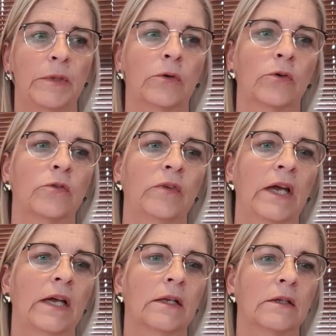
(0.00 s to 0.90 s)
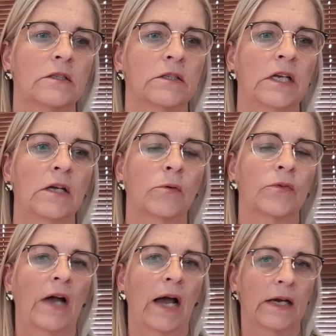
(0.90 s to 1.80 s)
because we had a string
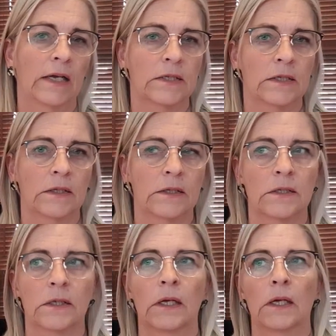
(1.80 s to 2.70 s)
of car accidents